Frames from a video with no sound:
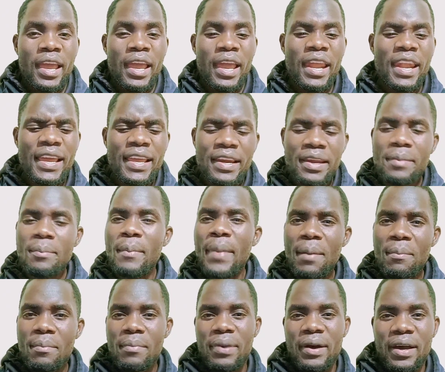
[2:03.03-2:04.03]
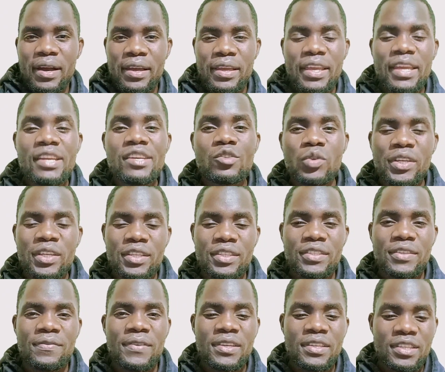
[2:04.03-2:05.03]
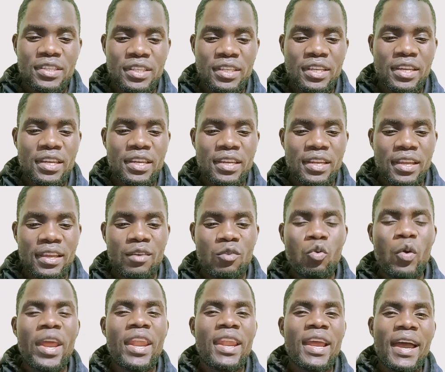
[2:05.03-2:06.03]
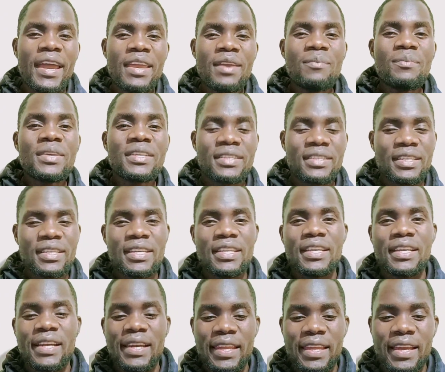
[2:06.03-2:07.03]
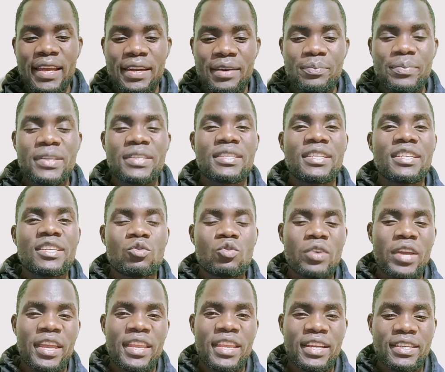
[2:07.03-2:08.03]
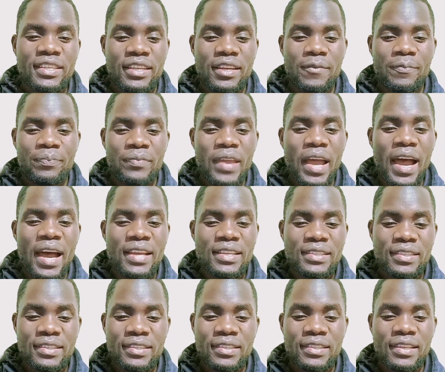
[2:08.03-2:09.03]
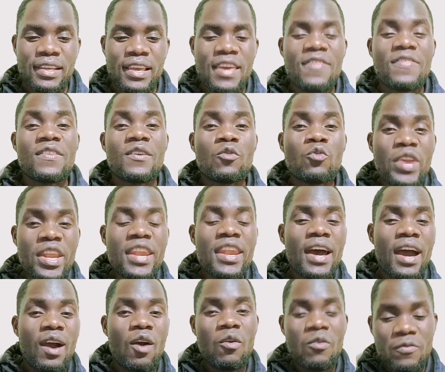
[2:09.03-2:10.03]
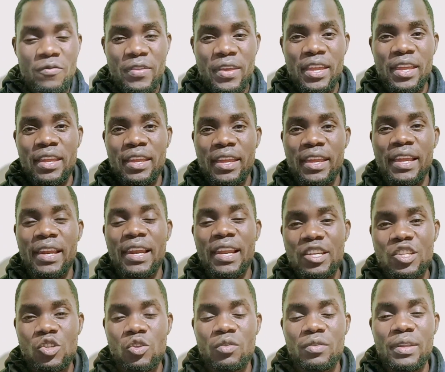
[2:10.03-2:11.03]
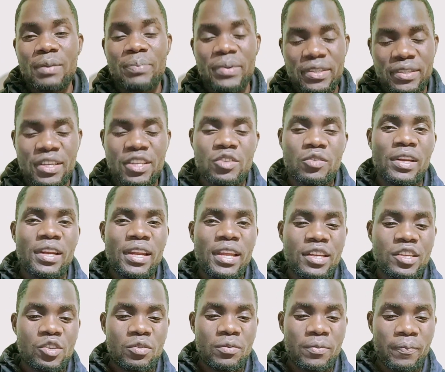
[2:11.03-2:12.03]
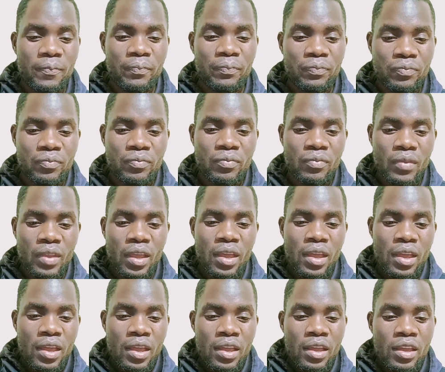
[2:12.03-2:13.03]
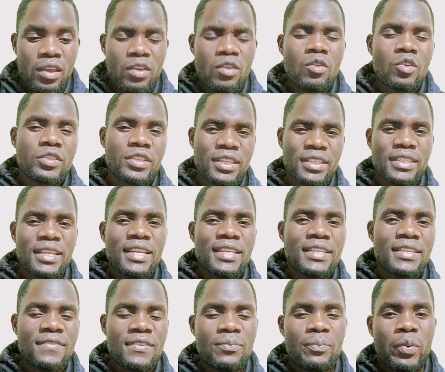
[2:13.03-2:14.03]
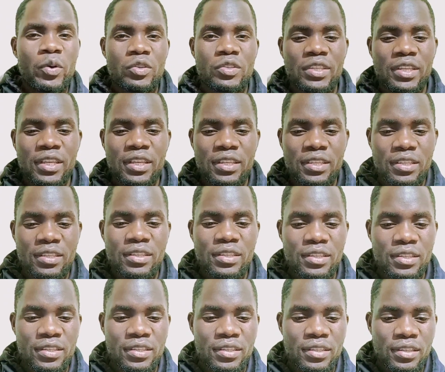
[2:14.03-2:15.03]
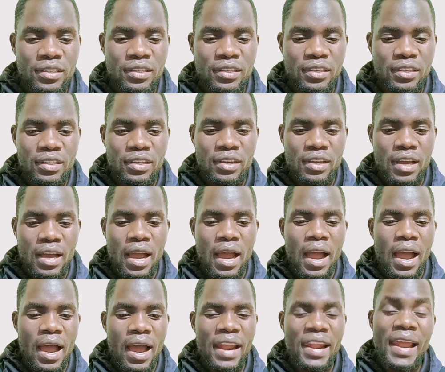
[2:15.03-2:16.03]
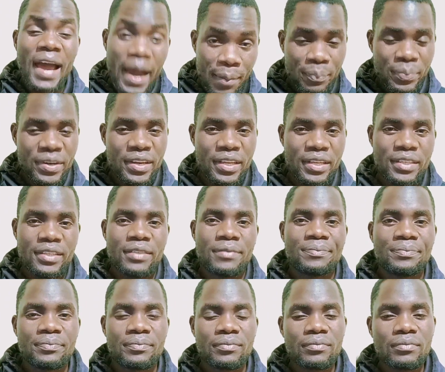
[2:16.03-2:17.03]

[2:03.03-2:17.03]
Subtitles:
And I remember in 2017, when IEBC declared President Uhuru Kenyatta as the winner of the election, the presidential election, you know, Citizen TV posted an update.